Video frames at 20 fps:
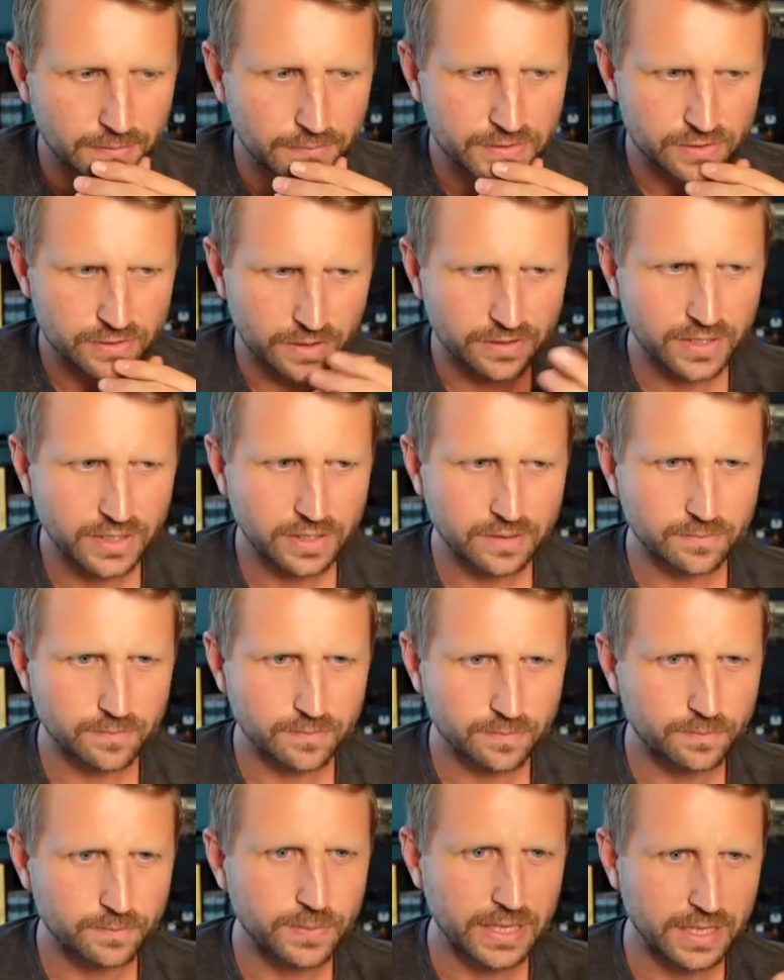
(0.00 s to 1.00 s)
So I think
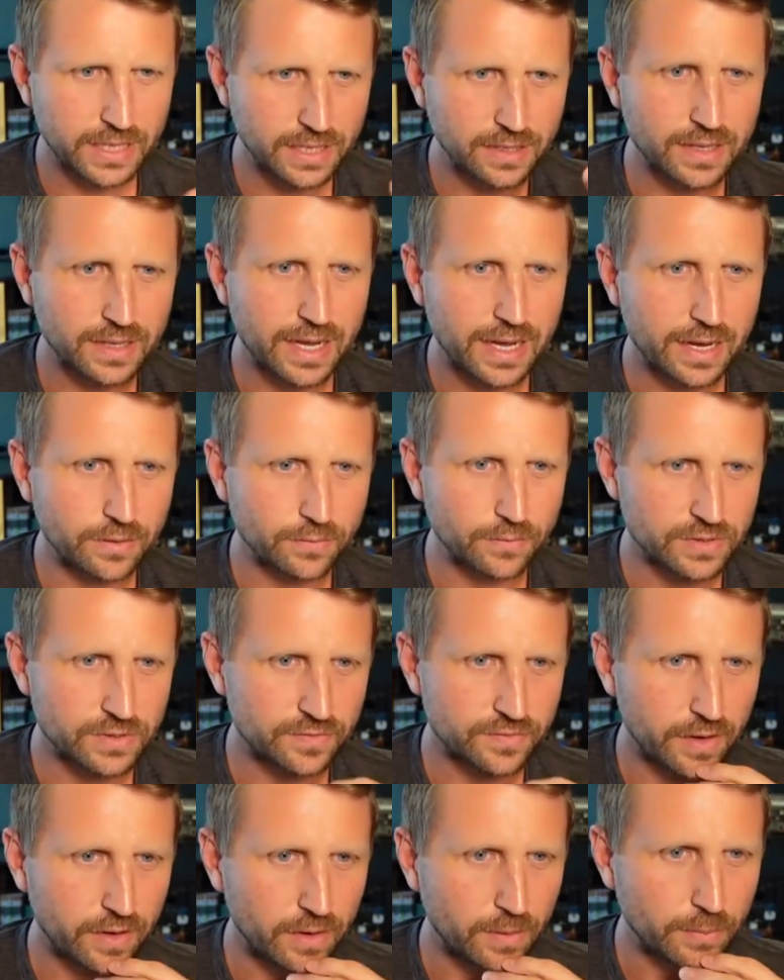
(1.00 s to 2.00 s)
picking that was
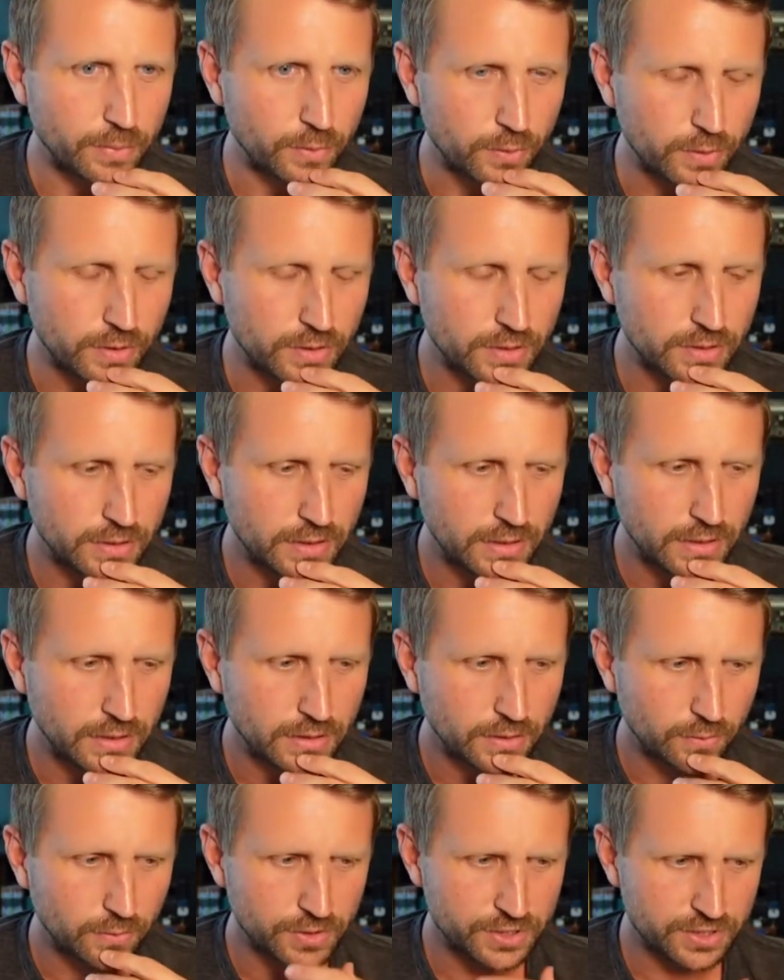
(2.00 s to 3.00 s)
very important,
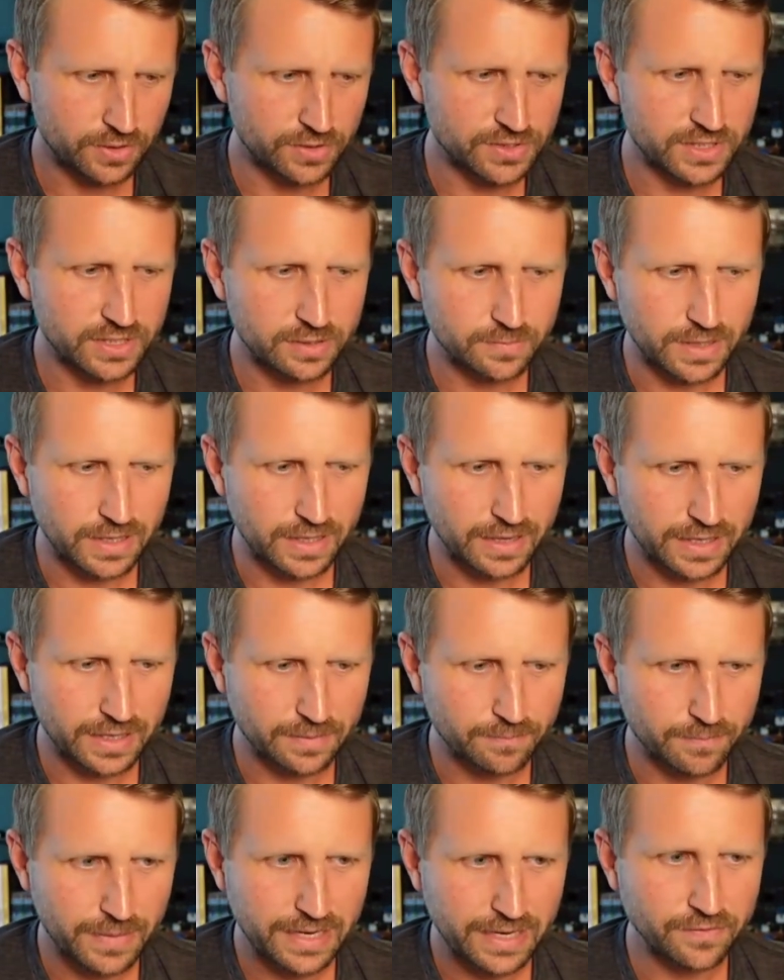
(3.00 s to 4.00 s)
which goes into my
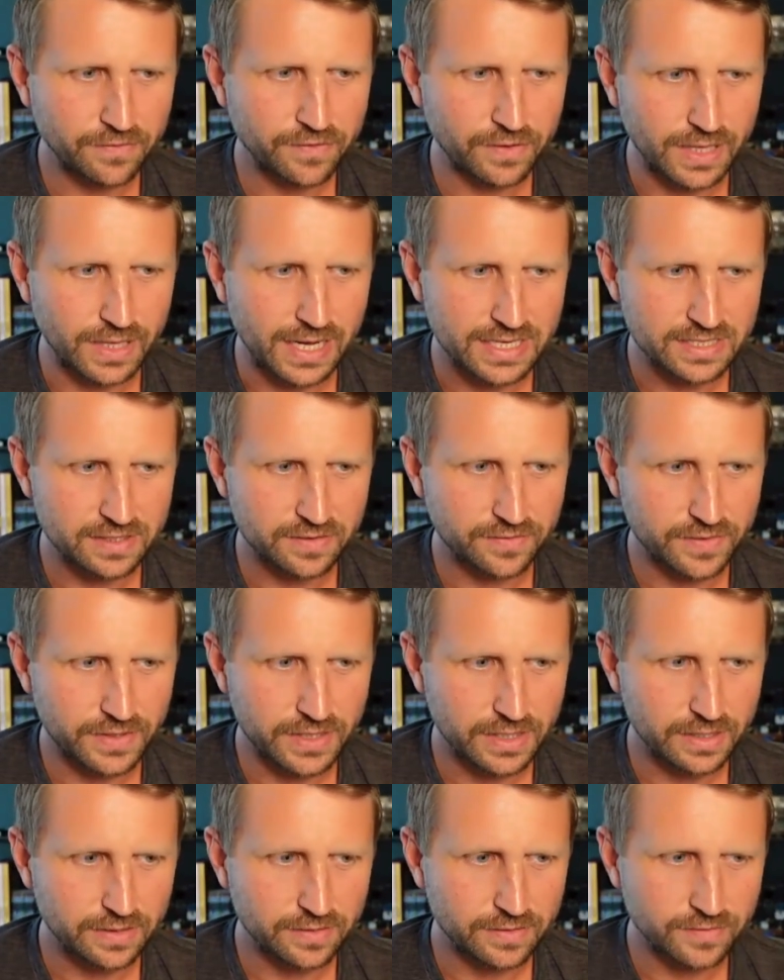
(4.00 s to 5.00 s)
like main
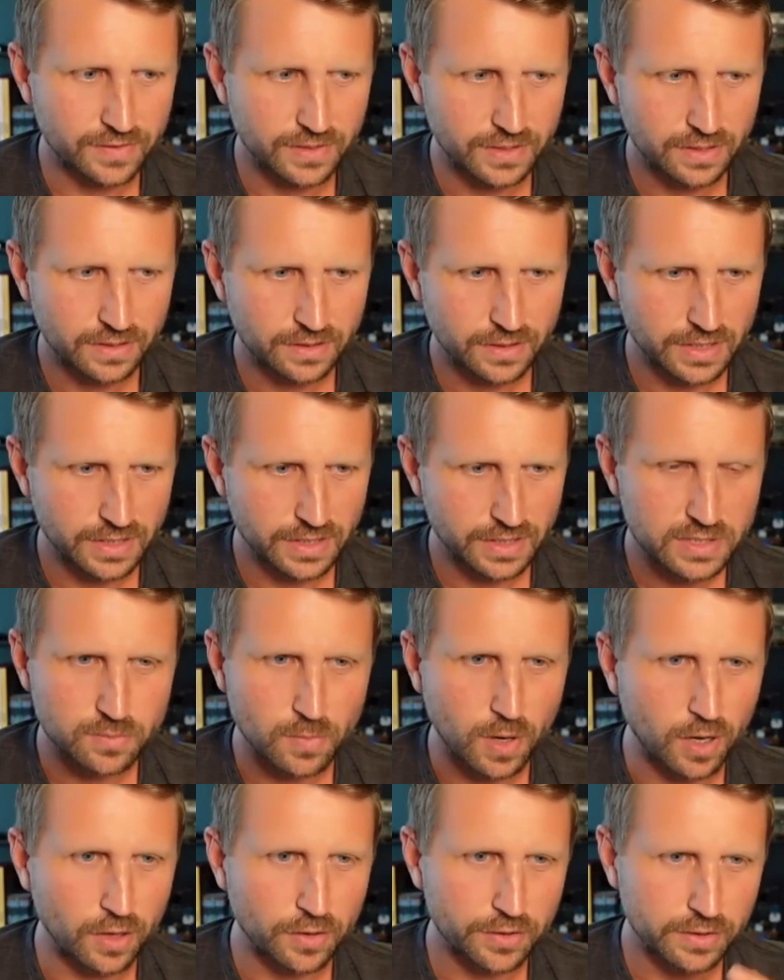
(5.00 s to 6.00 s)
philosophy of think
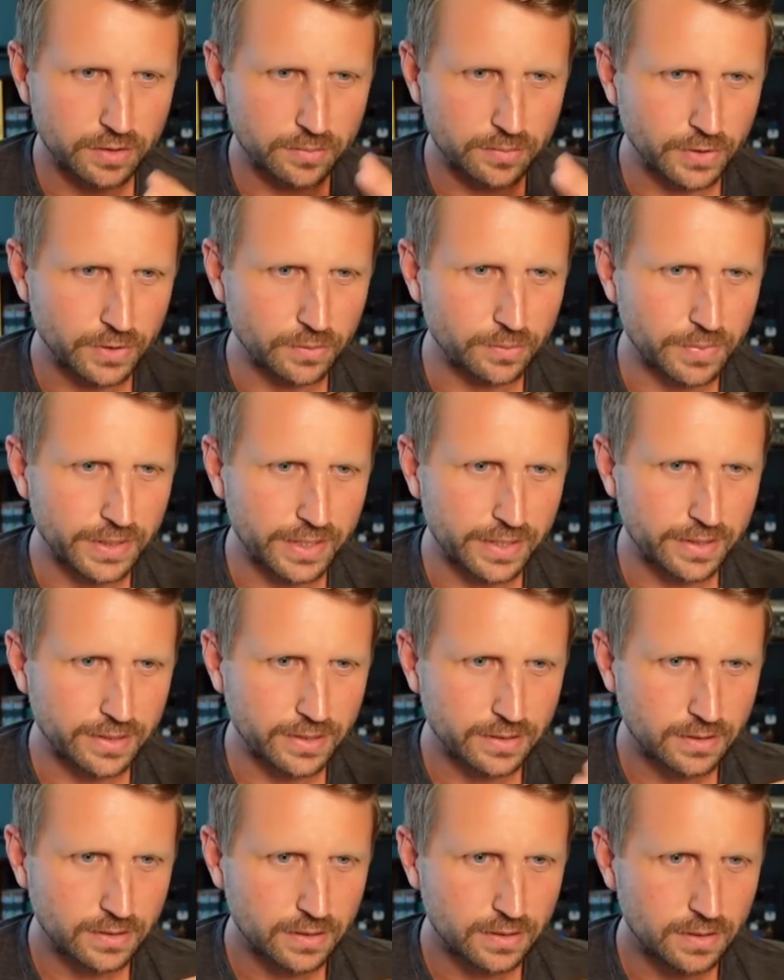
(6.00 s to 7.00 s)
smaller to build
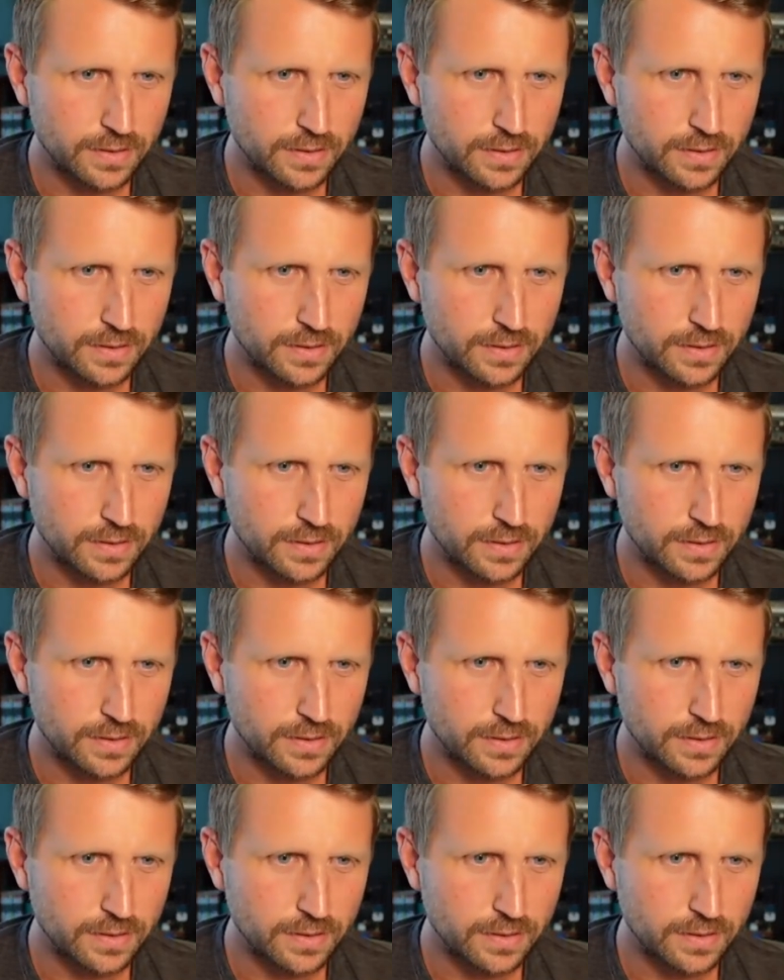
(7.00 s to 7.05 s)
bigger.